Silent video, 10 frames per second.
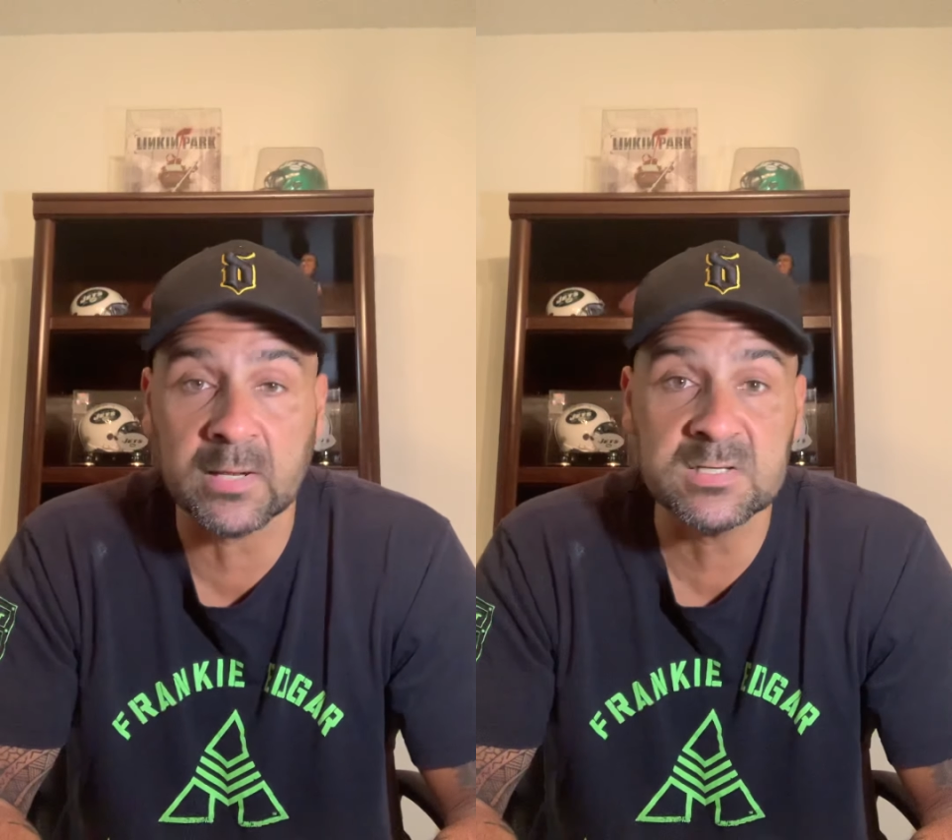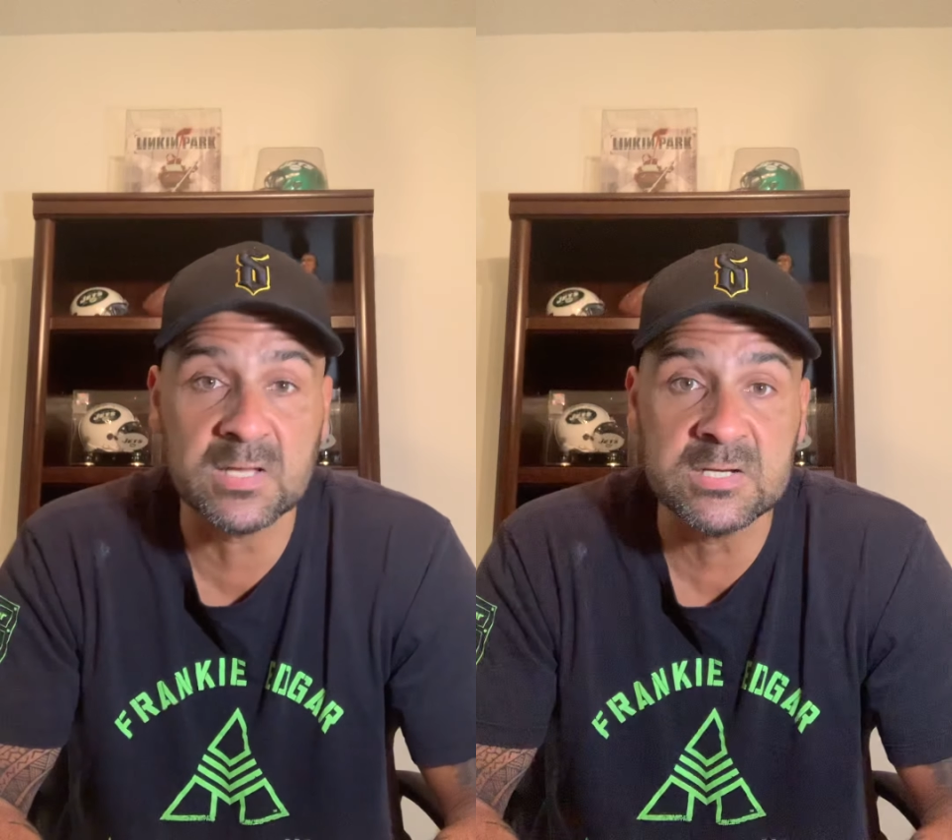And
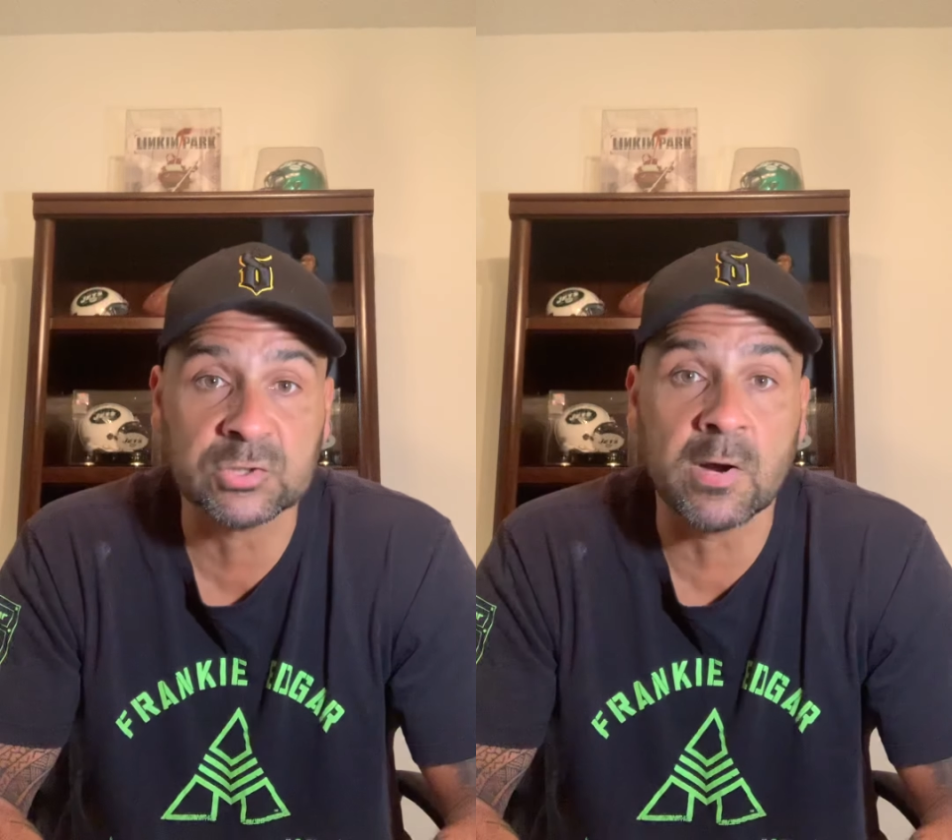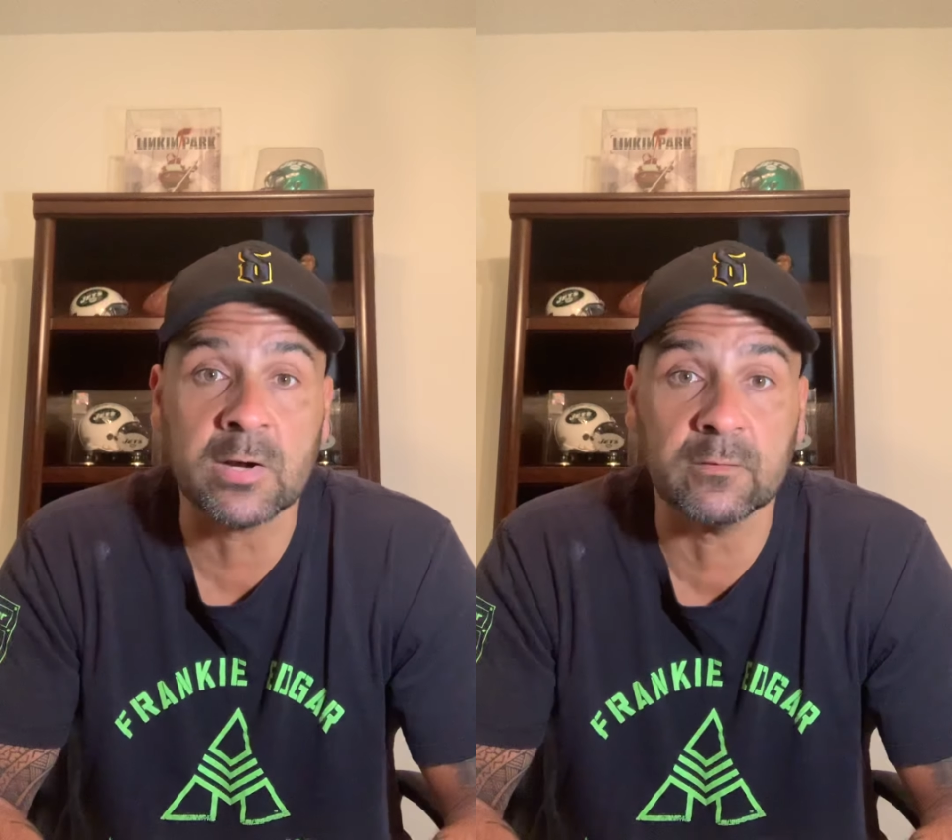he's, he's
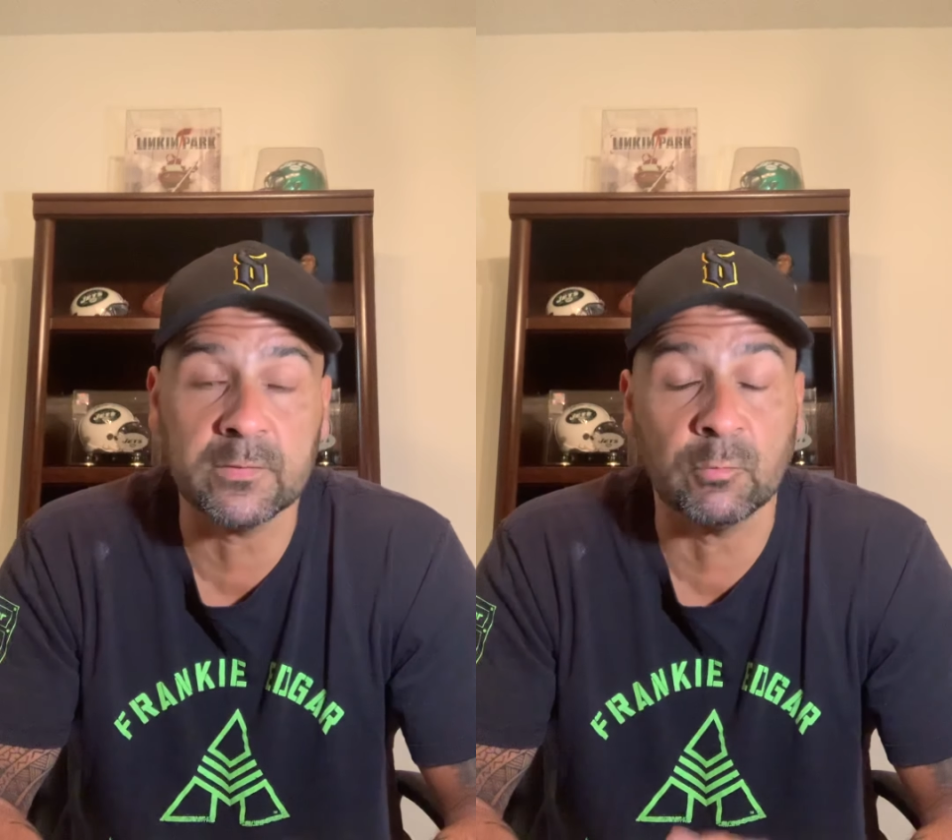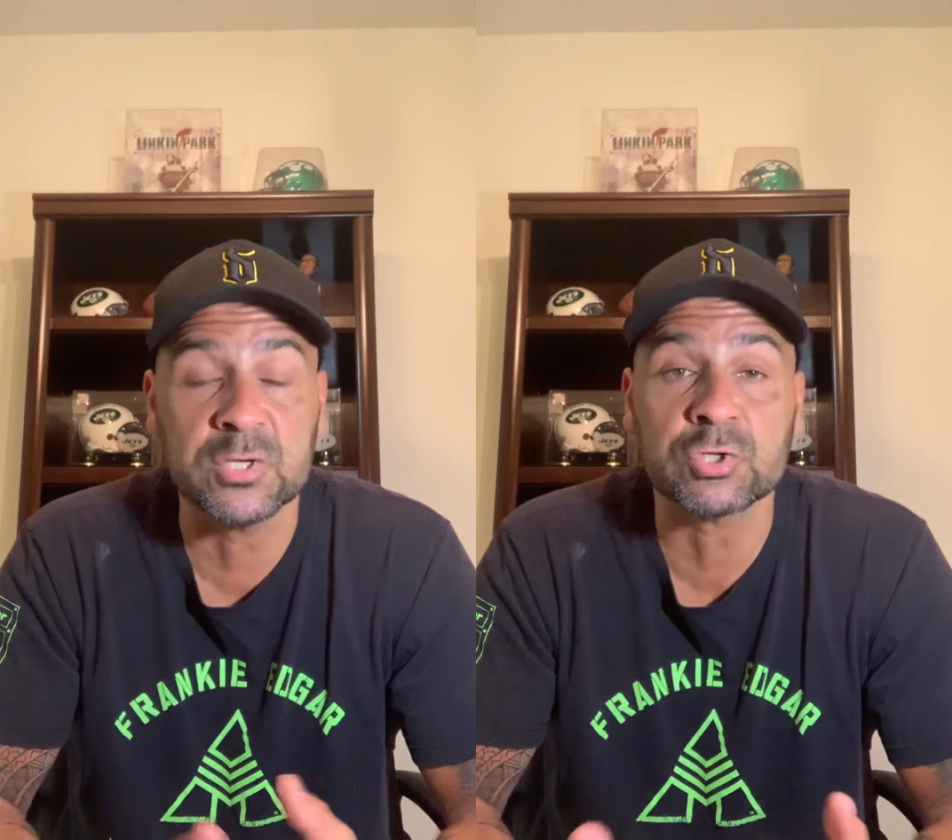trying to,
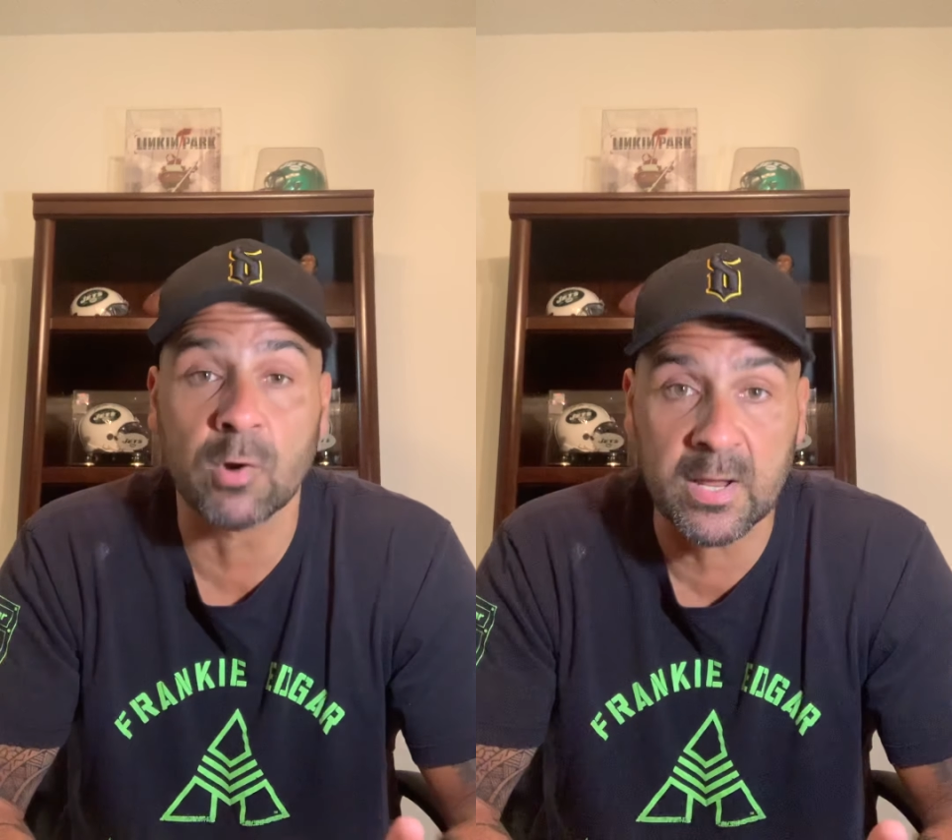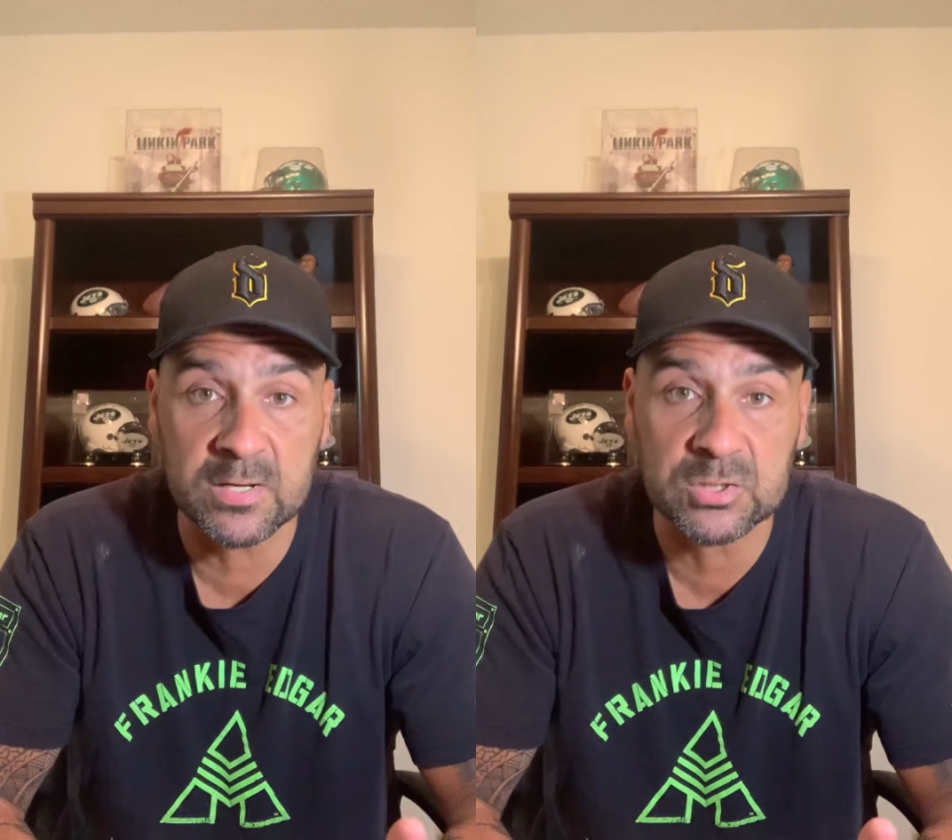well, he's
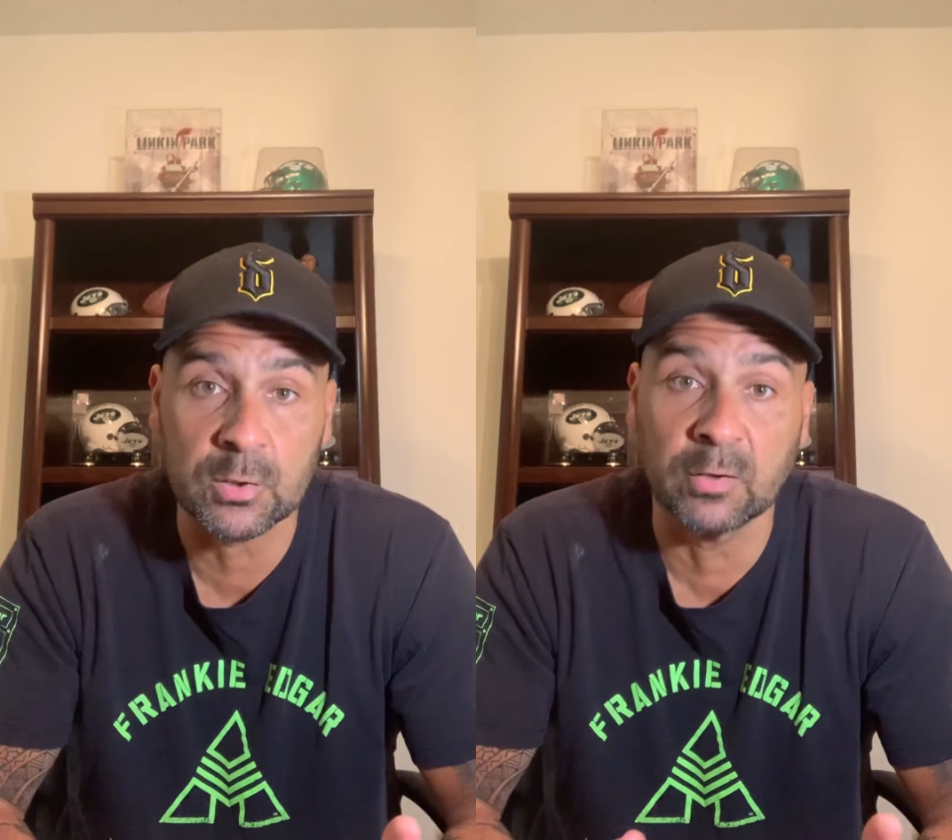trying to.